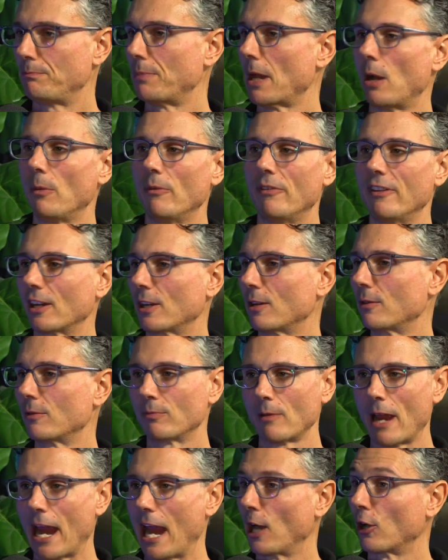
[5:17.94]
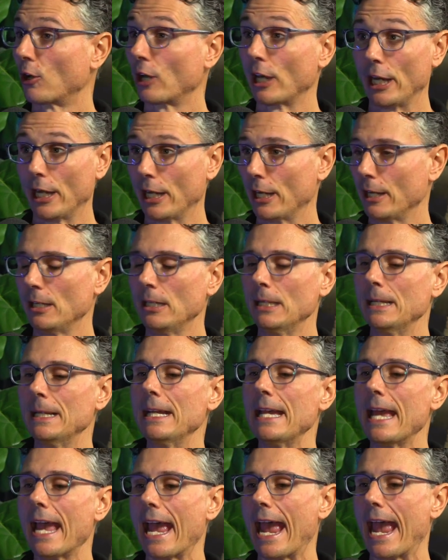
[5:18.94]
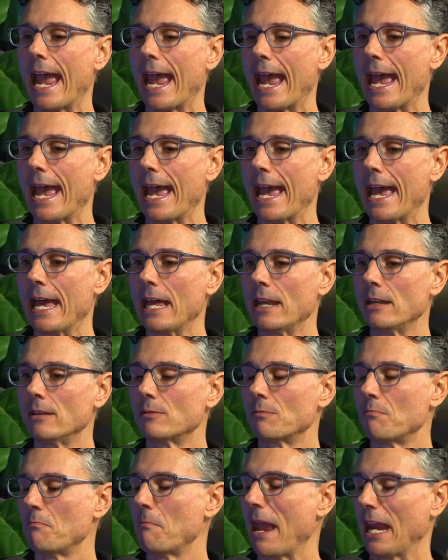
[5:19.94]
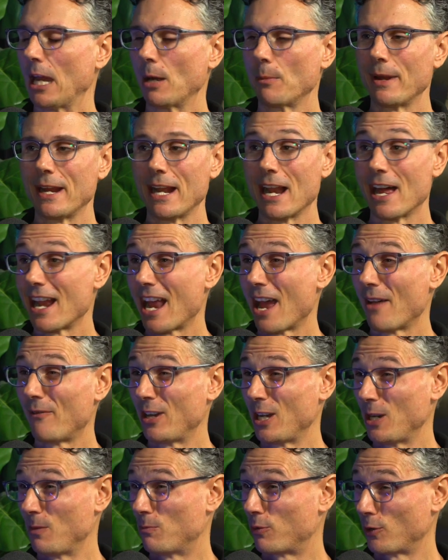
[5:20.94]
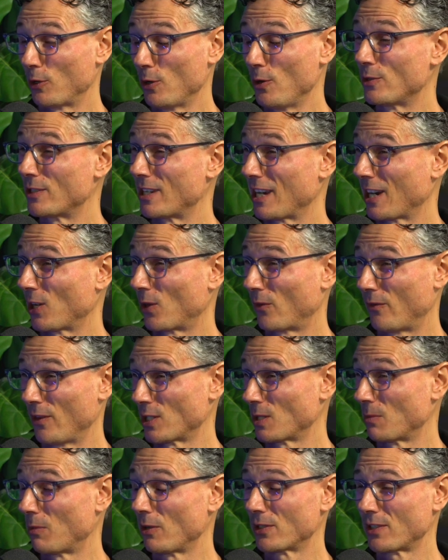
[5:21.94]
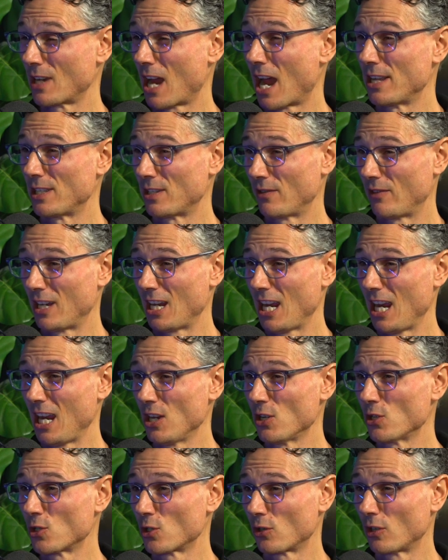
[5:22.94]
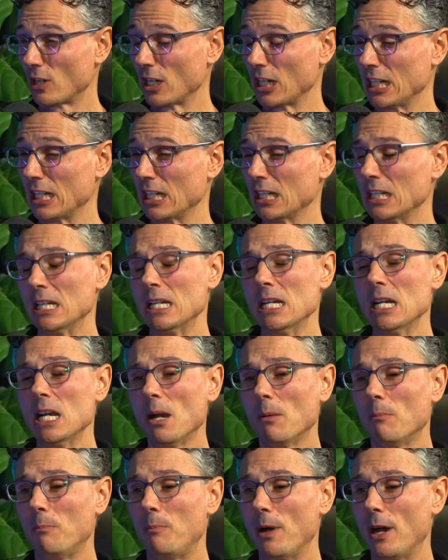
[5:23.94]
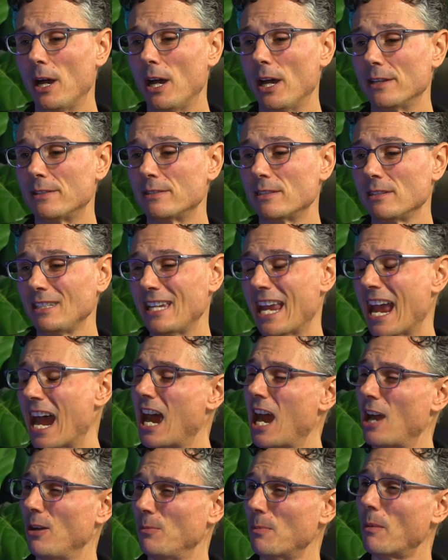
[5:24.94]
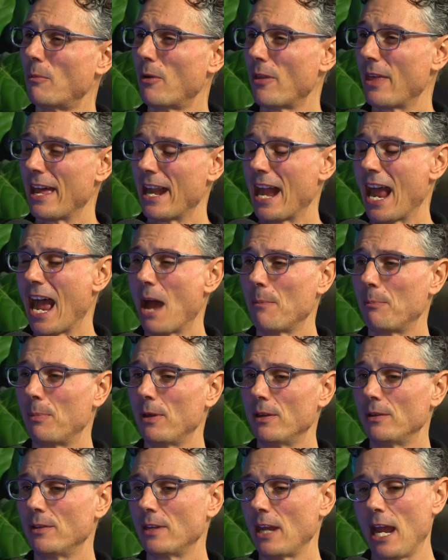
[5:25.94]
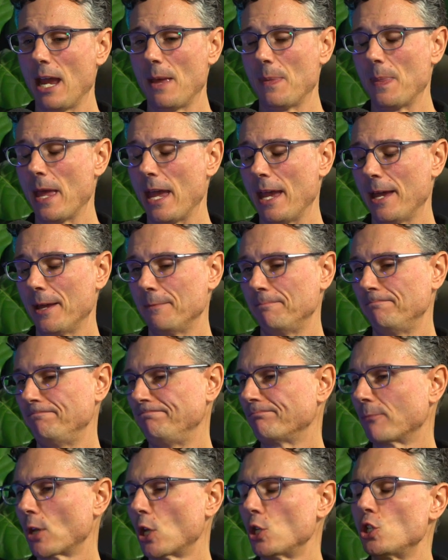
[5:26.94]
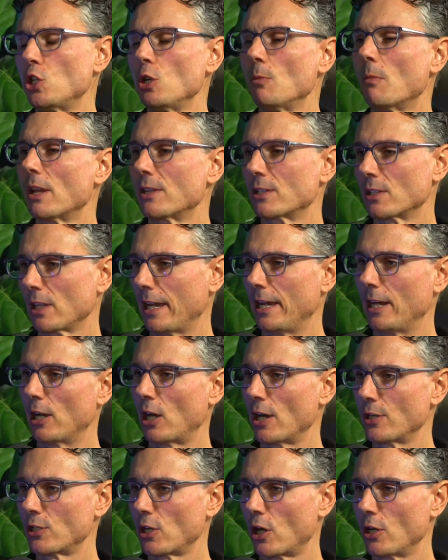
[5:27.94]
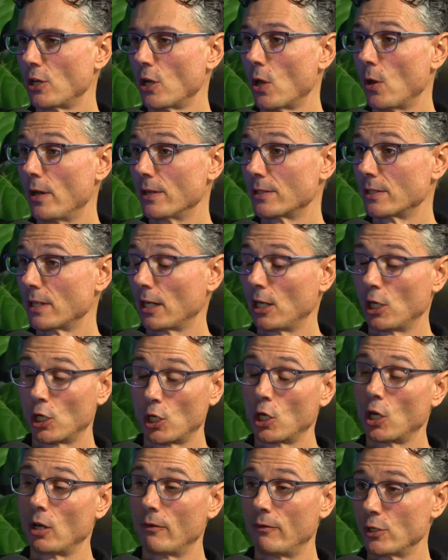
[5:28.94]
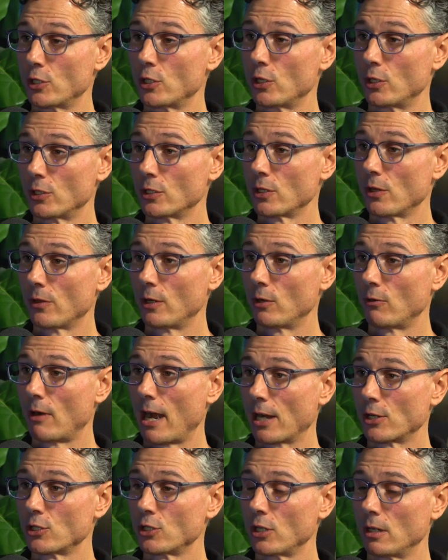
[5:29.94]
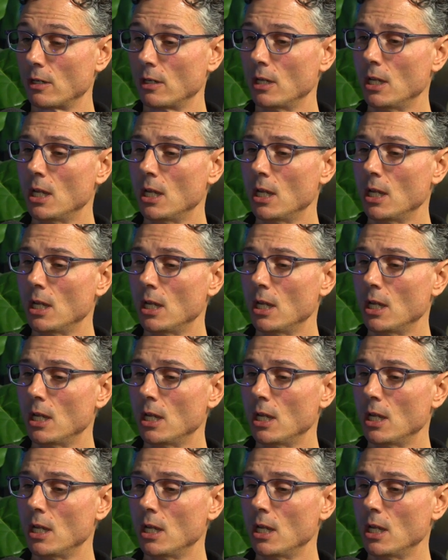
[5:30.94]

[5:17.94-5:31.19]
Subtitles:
pelvic area, and may or may not have any bruising or visible signs of an injury. But yeah, I remember that happened. And then 2 months later, I started noticing a curvature to the erection.